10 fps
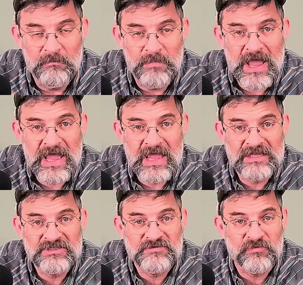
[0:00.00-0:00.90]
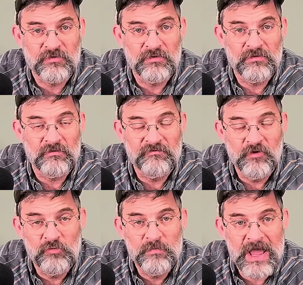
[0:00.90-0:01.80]
bags for your
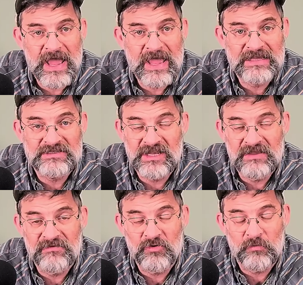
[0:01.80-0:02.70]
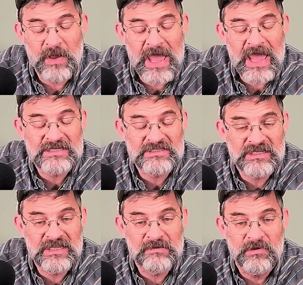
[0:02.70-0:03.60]
food bags and even your packs to
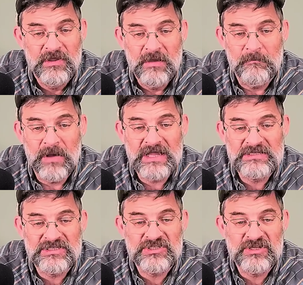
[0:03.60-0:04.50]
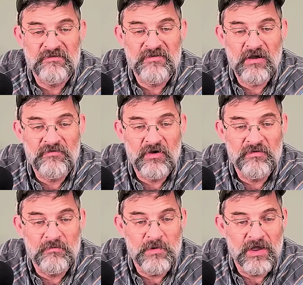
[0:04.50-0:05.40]
keep mice and stuff off
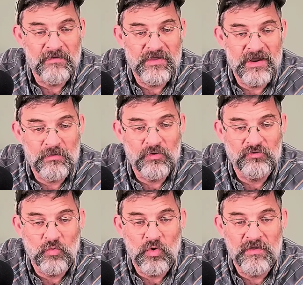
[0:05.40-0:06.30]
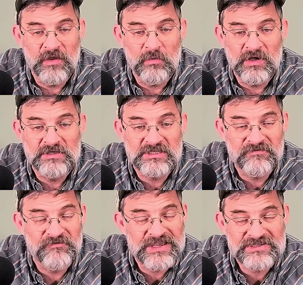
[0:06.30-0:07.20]
of them. But there was one that was
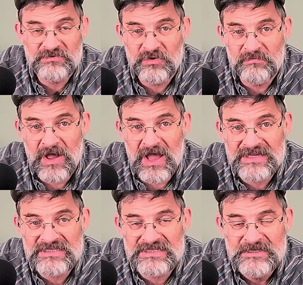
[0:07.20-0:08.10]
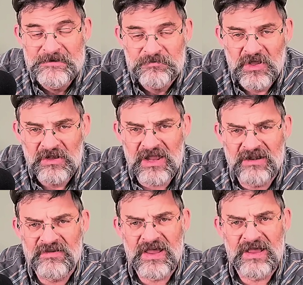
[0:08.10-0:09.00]
infested with mice. A lot
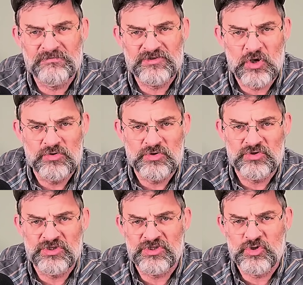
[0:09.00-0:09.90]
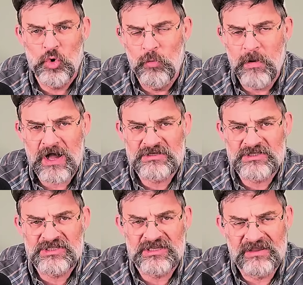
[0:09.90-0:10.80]
of times those are just
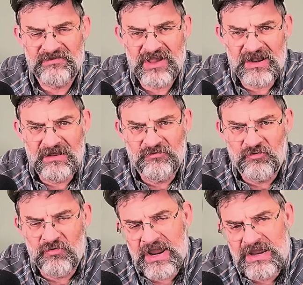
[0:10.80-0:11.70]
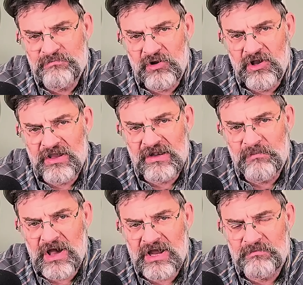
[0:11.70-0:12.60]
toolboxes and they've got a drain plug in the
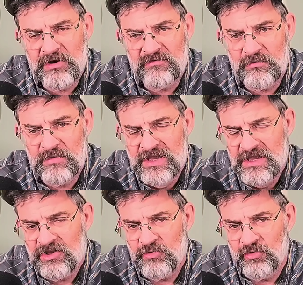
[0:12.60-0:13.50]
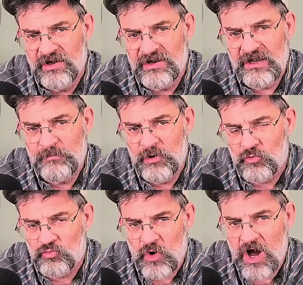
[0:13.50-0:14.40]
bottom of them. You really need to put a
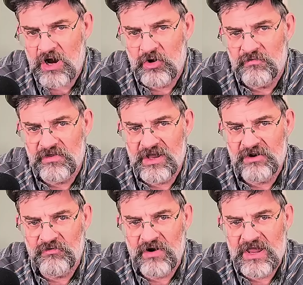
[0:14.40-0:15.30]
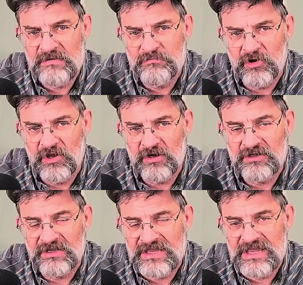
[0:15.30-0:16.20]
rock over that drain
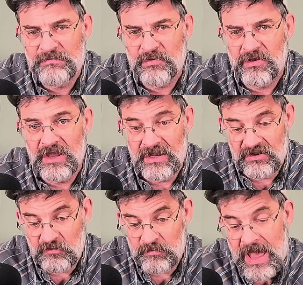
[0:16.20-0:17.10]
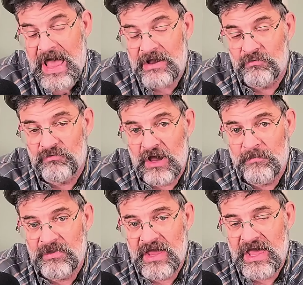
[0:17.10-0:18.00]
plug to keep, and then your pack on
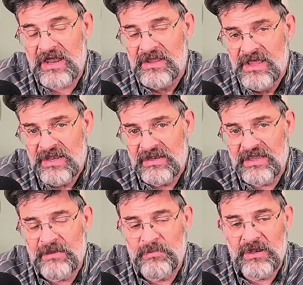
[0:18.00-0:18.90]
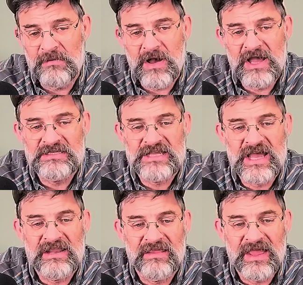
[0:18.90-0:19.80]
top of that to keep any mice
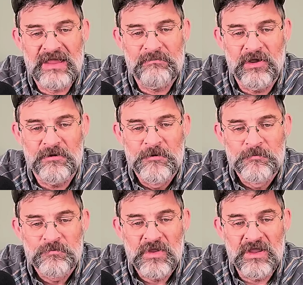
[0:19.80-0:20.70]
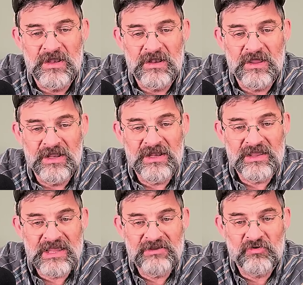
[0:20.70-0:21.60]
out of that. But in any
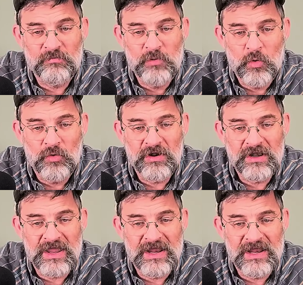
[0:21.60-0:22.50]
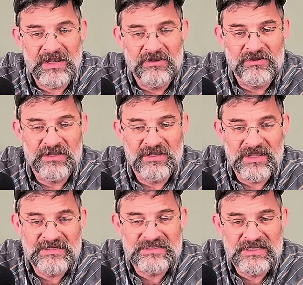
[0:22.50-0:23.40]
case, they reported it, and look,
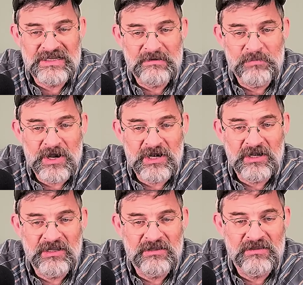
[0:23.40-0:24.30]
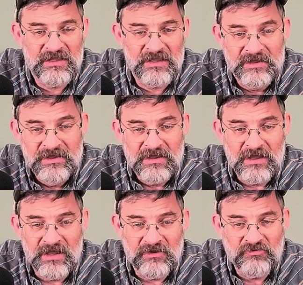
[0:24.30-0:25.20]
they said apparently
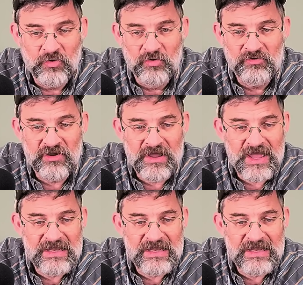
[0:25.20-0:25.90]
the Georgia